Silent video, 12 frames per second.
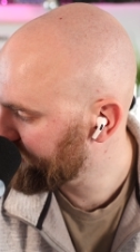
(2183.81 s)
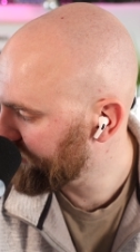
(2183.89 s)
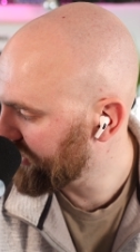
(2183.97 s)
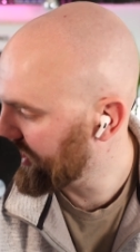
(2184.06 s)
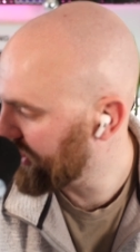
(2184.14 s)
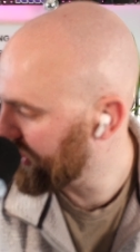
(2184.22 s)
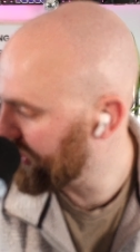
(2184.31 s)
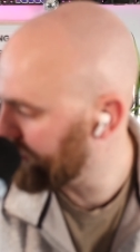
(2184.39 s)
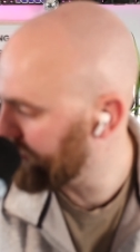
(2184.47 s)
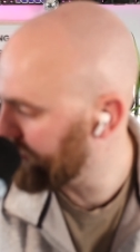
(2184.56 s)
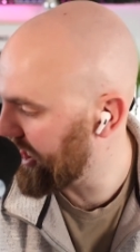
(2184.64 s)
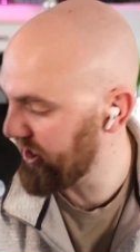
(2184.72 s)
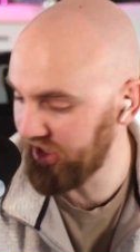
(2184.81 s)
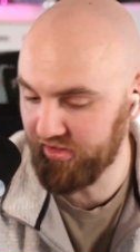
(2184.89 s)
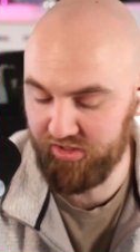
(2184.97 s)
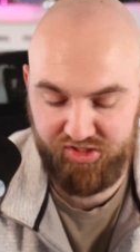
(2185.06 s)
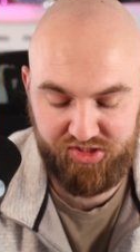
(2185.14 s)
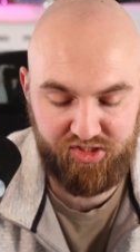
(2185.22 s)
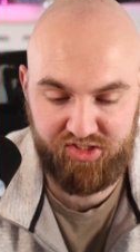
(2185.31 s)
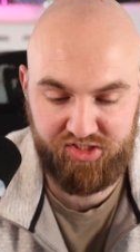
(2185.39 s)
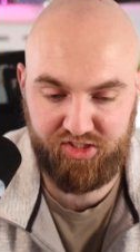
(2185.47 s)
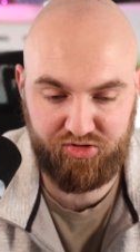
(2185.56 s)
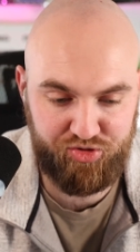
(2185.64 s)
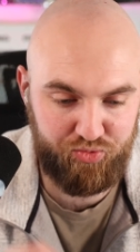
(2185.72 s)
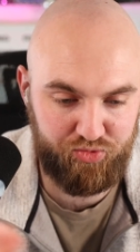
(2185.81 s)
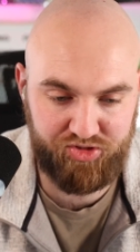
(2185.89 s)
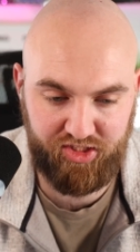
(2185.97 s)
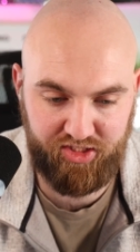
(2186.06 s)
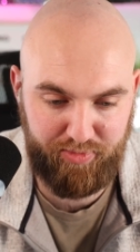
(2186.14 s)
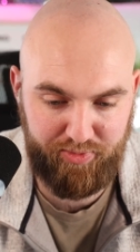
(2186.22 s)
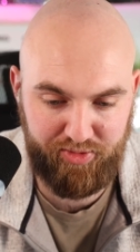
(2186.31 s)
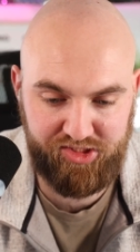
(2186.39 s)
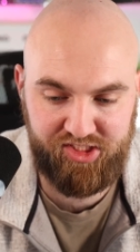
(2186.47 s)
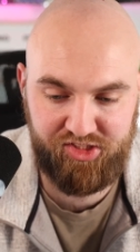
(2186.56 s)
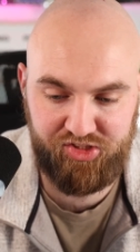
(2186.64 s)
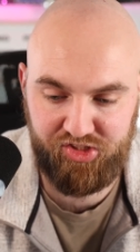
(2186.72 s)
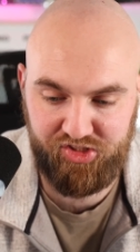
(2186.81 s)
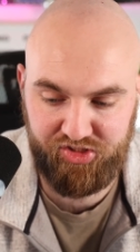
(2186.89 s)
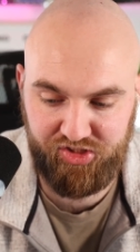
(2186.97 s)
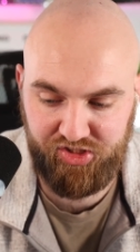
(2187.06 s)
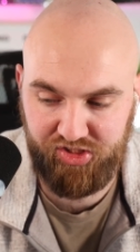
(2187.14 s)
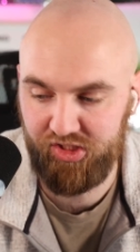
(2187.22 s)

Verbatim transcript: Um, any other essential tools like maybe scissors or